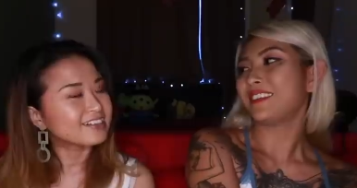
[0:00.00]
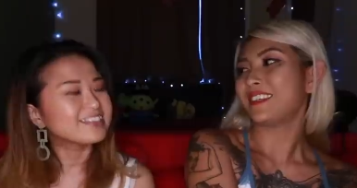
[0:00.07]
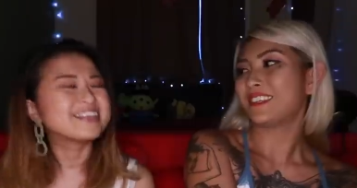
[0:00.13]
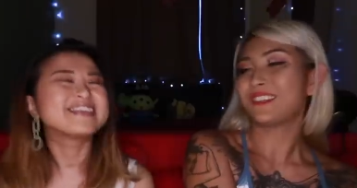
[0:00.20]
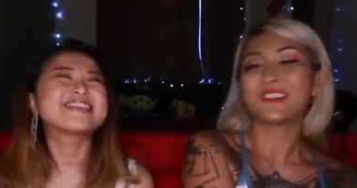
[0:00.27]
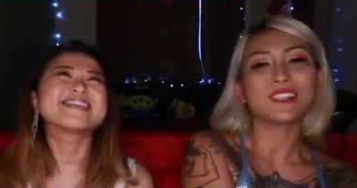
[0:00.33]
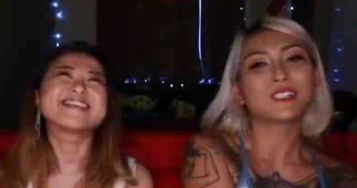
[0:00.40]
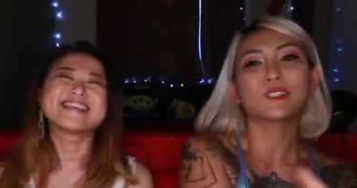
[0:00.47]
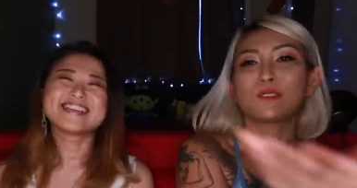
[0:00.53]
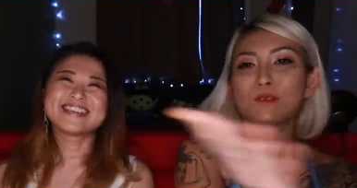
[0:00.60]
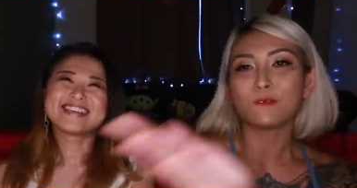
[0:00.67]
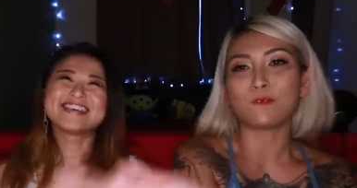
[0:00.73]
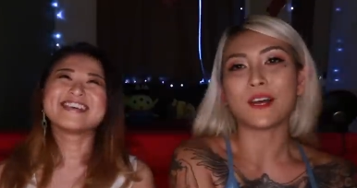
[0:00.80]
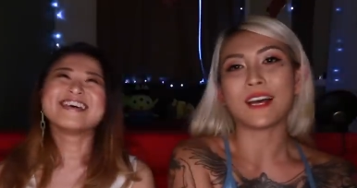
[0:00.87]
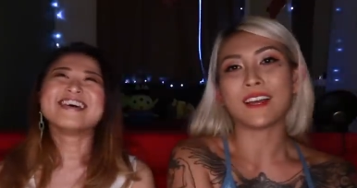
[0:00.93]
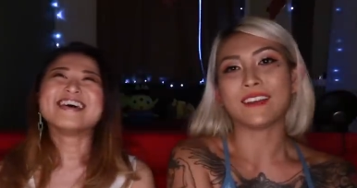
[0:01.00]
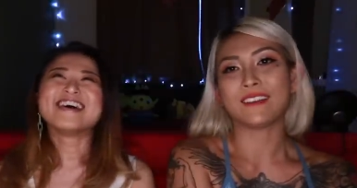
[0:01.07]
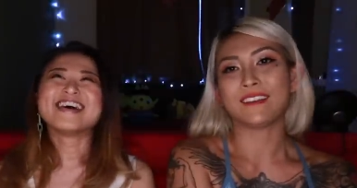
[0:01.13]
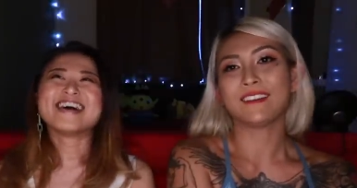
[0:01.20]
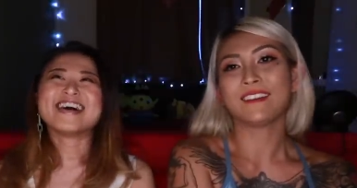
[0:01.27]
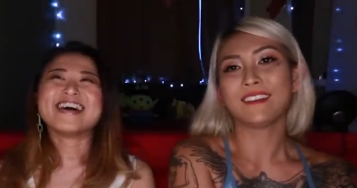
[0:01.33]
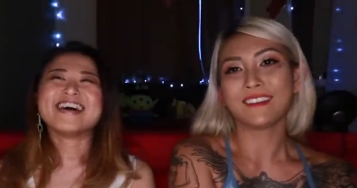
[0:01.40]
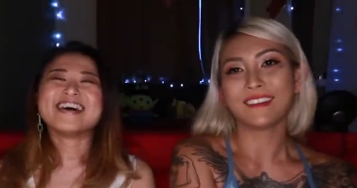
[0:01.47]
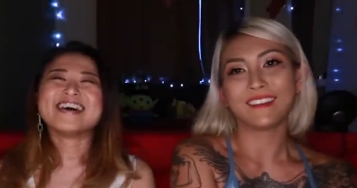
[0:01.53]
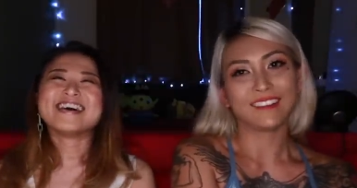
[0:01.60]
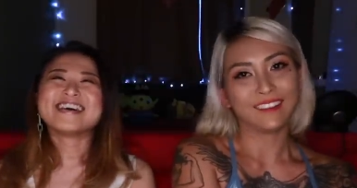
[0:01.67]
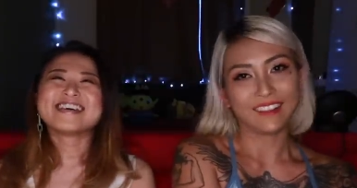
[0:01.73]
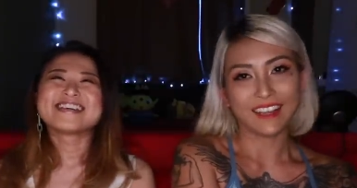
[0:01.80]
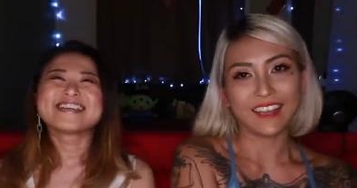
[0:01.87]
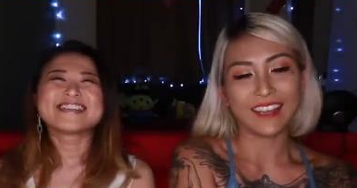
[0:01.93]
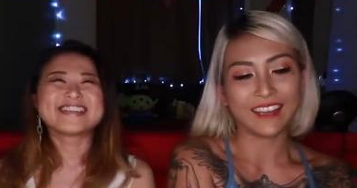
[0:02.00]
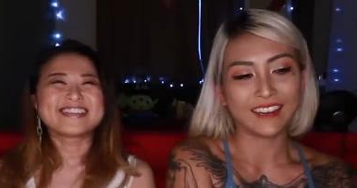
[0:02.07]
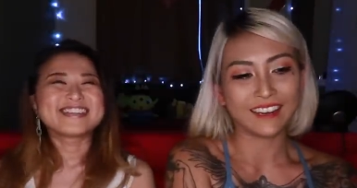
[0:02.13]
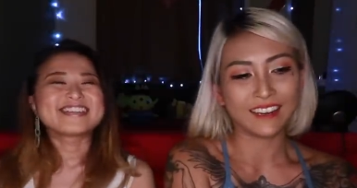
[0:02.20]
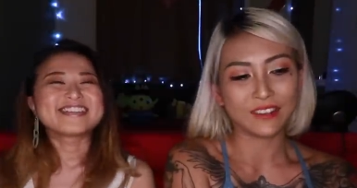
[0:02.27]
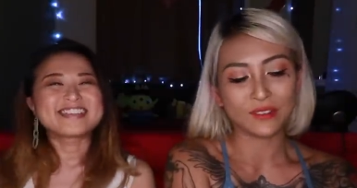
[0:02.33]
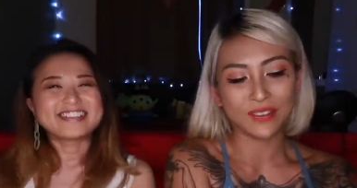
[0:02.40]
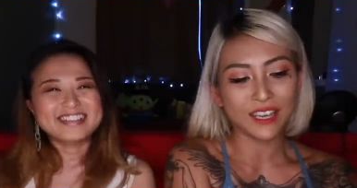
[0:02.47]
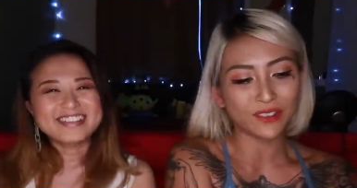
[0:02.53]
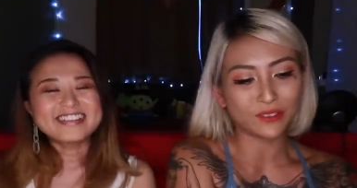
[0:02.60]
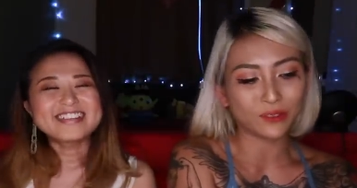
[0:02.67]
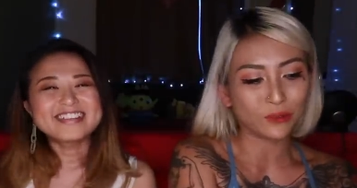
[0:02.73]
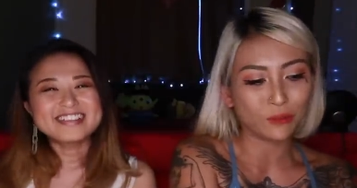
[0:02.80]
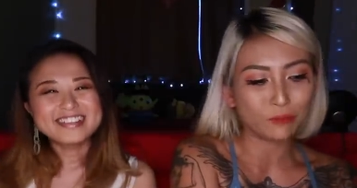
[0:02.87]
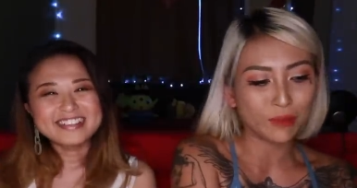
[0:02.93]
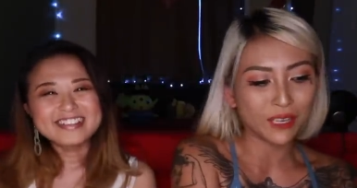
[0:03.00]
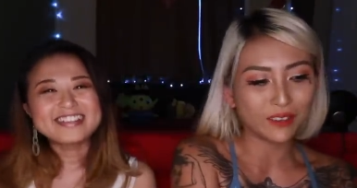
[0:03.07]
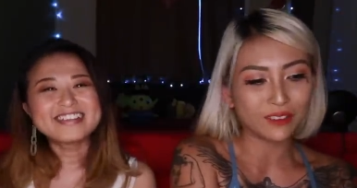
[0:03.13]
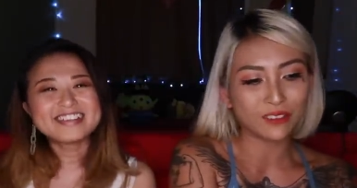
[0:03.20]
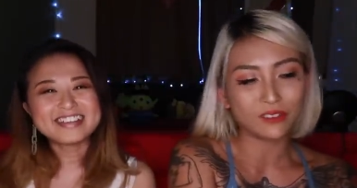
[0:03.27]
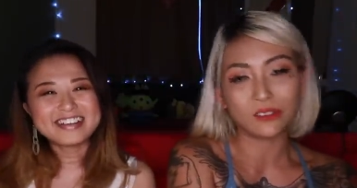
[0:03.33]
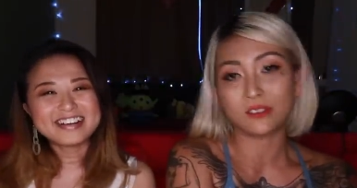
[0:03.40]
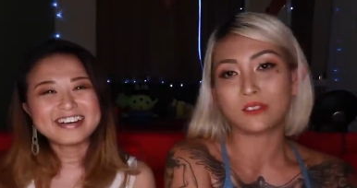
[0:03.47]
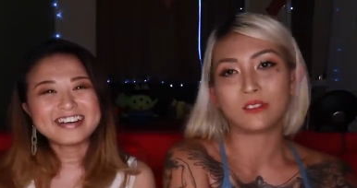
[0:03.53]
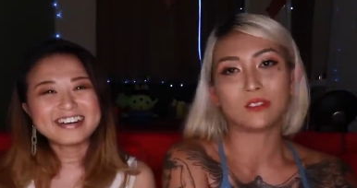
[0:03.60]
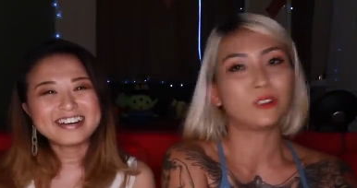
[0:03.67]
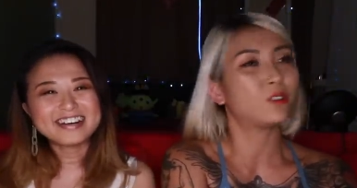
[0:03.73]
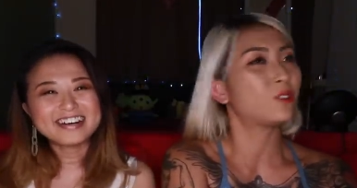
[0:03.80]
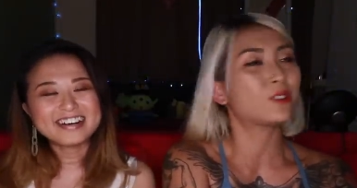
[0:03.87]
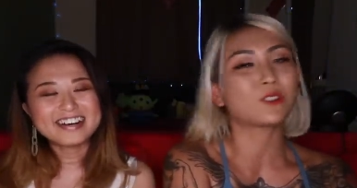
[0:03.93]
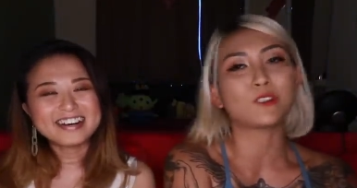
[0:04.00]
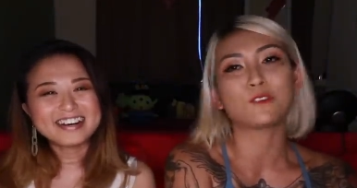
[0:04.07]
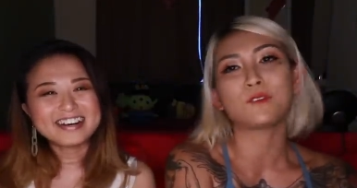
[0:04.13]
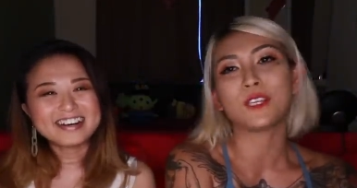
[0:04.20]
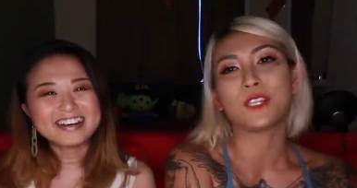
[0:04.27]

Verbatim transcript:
Speaker 1: It's just fun and you get to meet lots of